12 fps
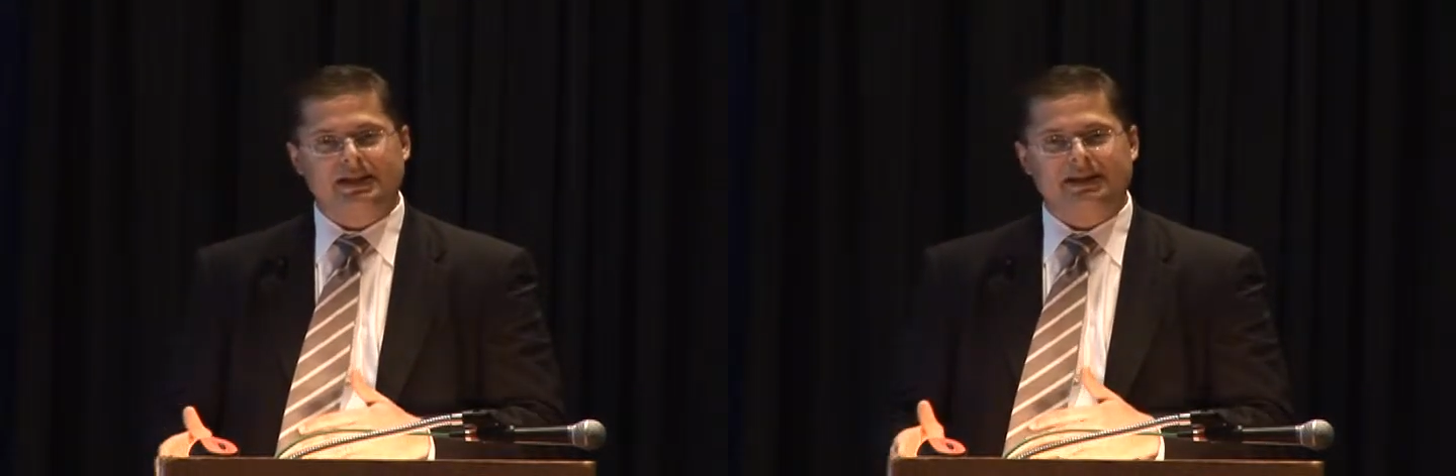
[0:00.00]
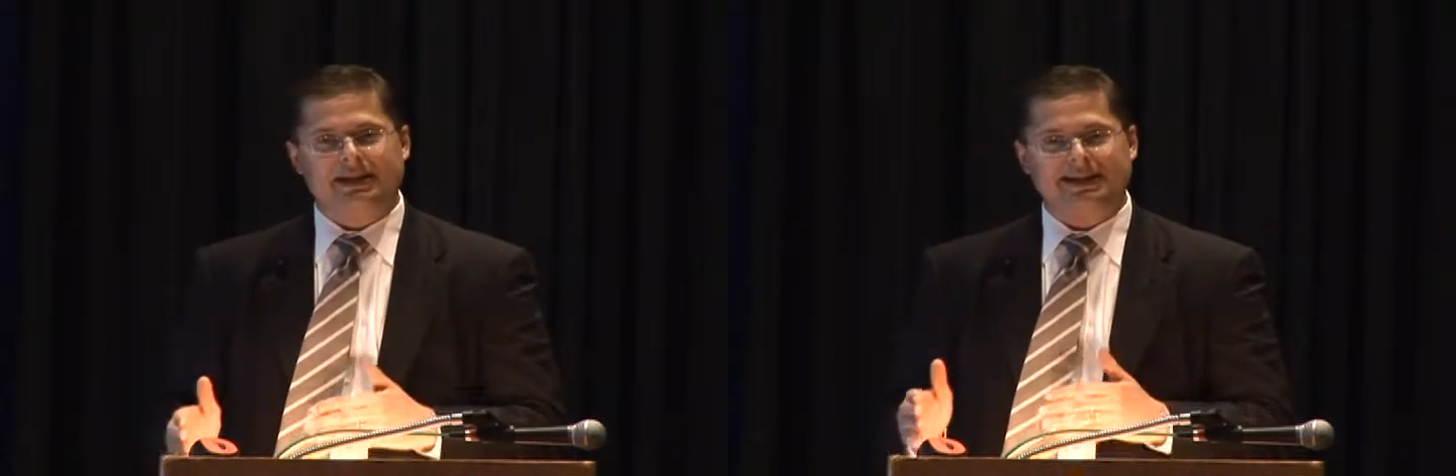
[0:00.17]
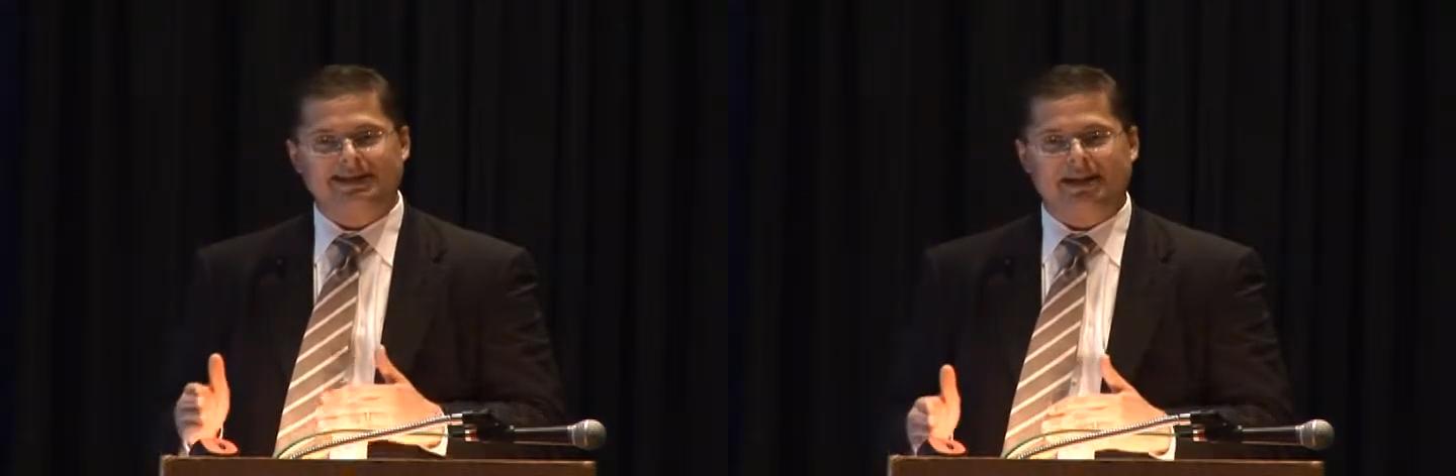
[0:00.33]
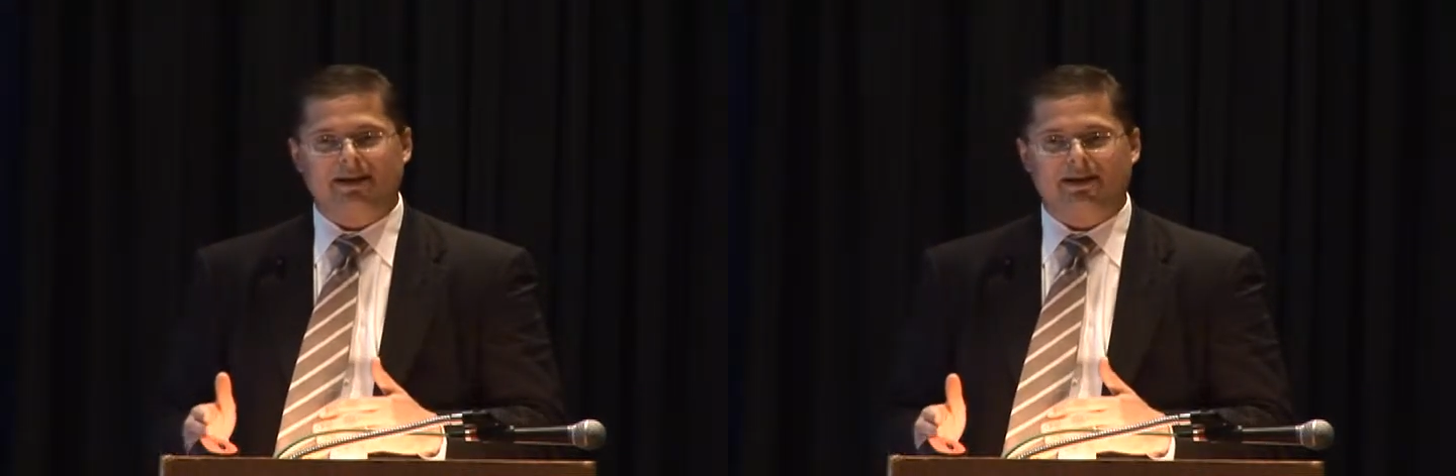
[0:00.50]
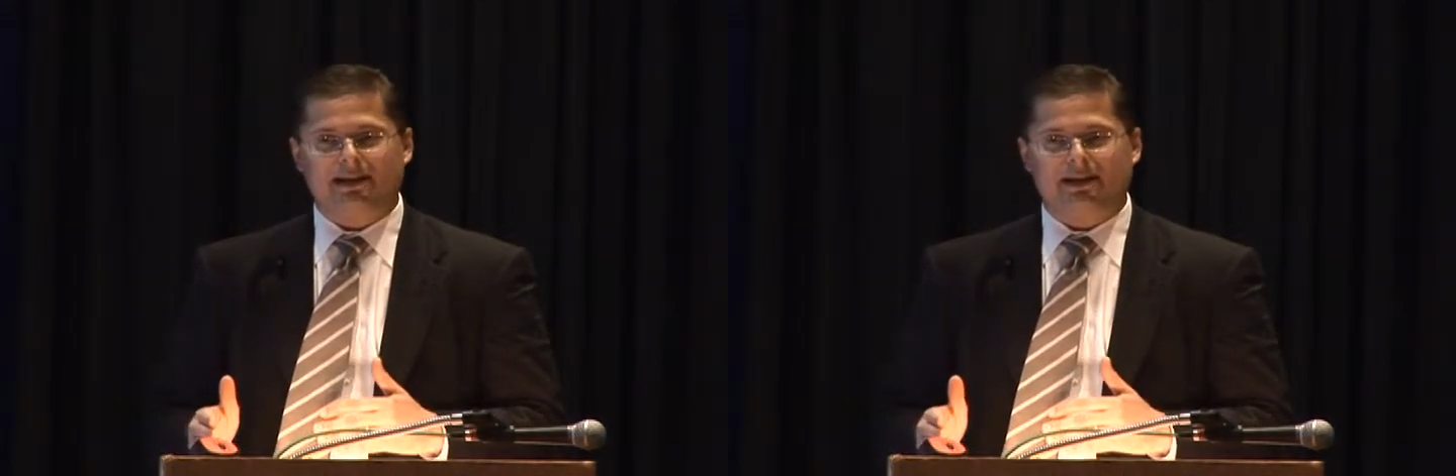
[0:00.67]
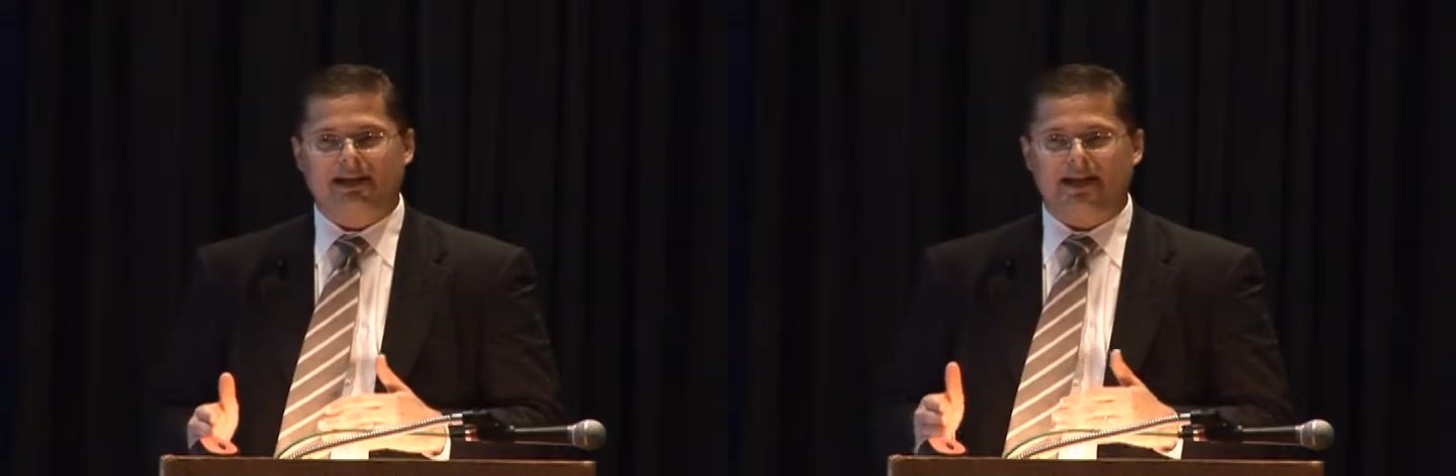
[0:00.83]
that
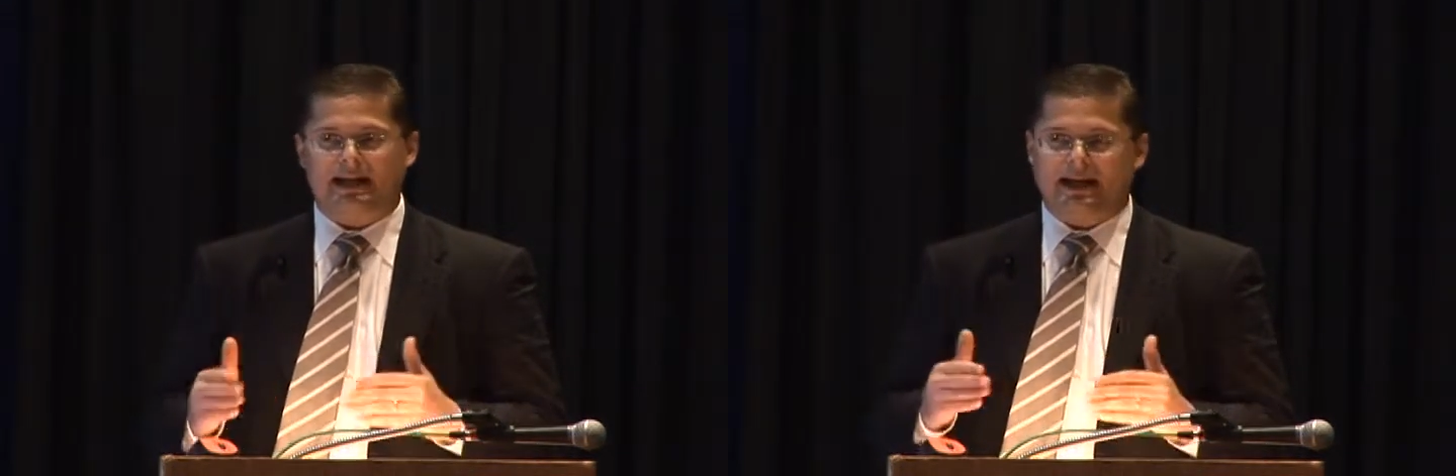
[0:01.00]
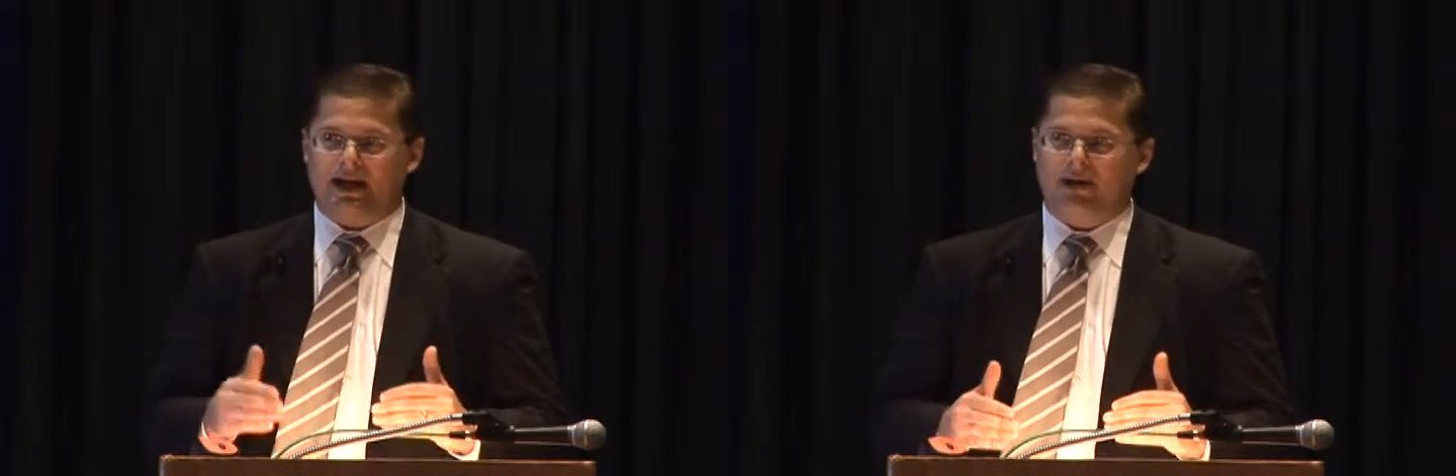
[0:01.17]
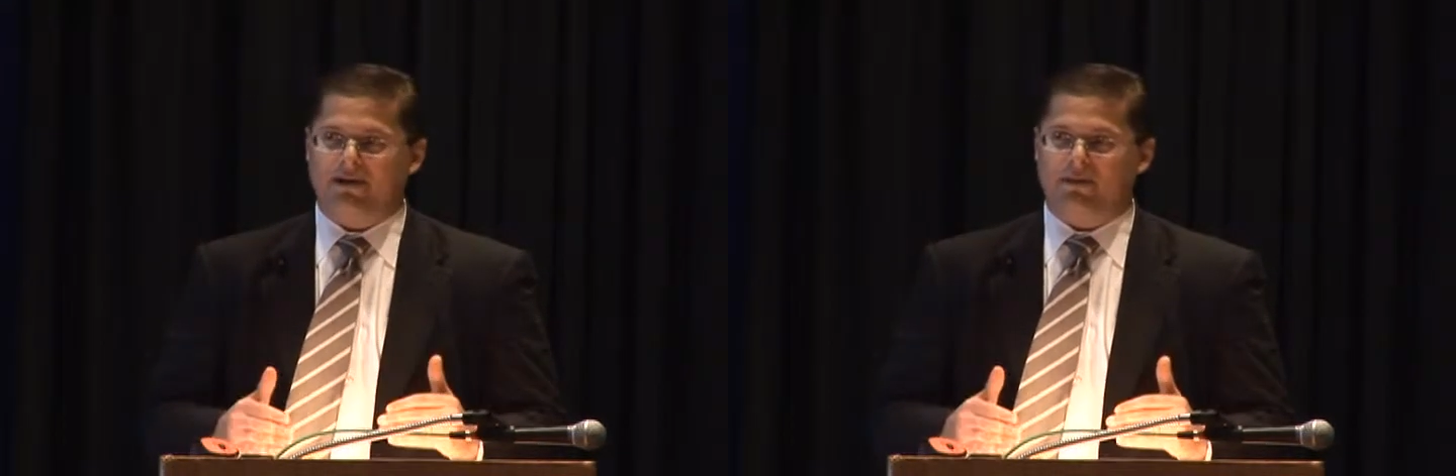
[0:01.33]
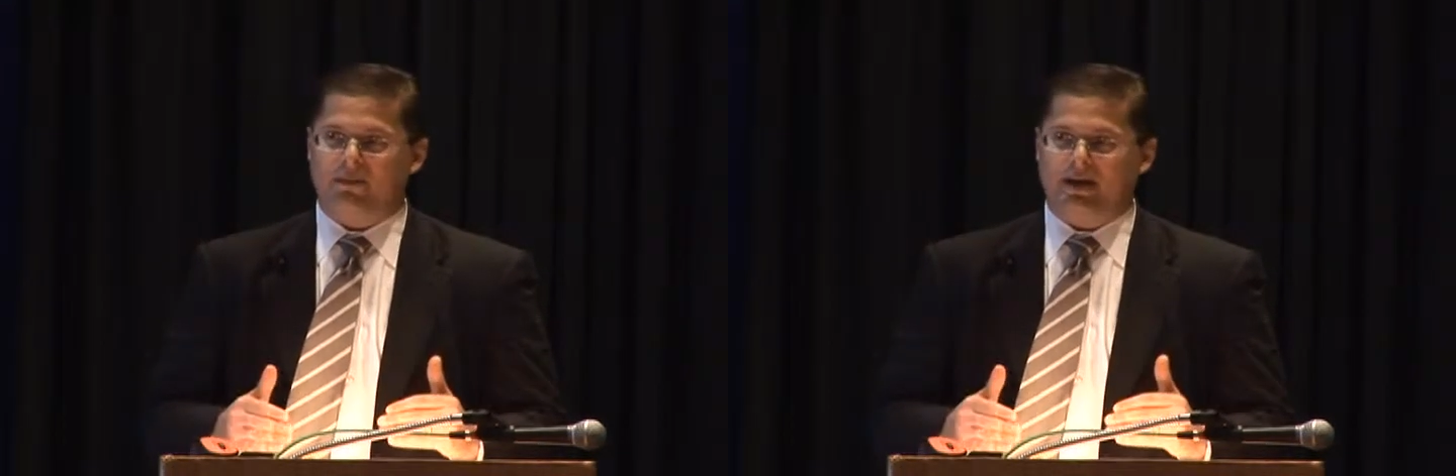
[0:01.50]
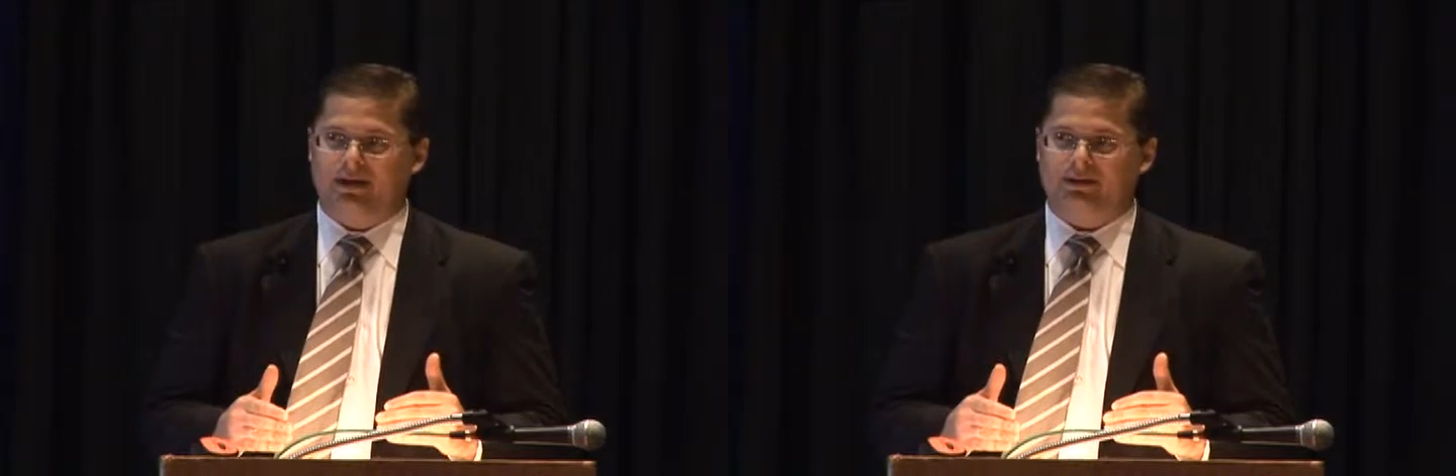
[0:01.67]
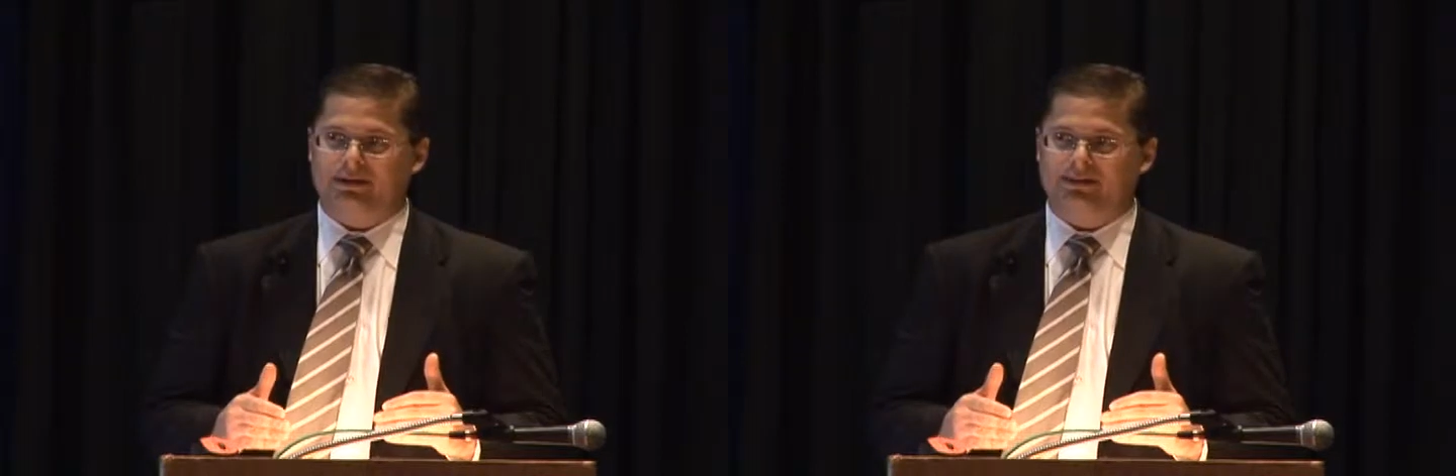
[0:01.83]
dairy and health and
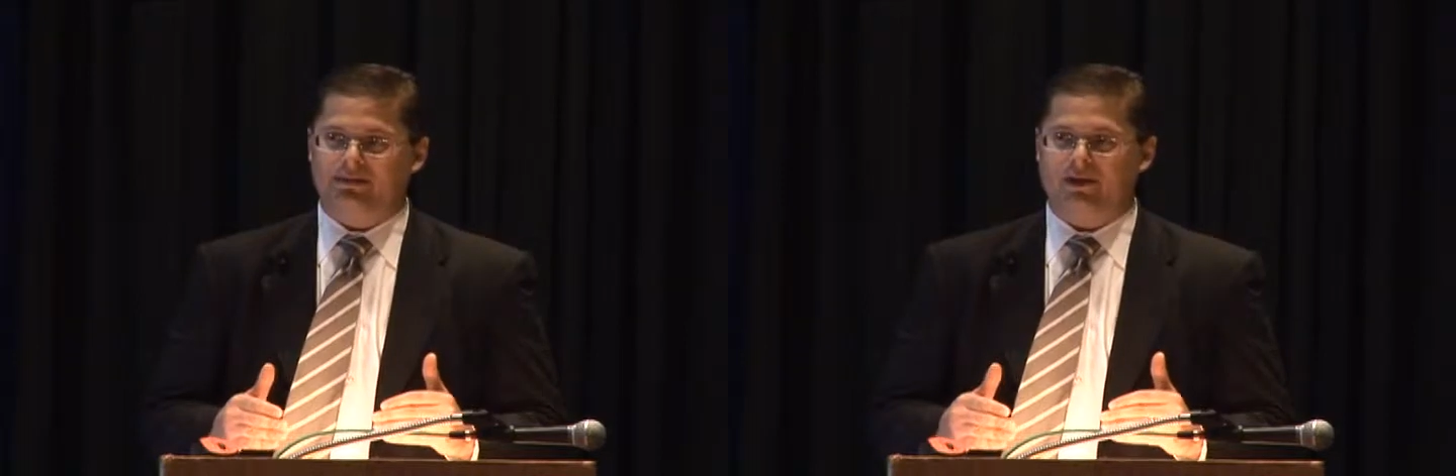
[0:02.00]
wellness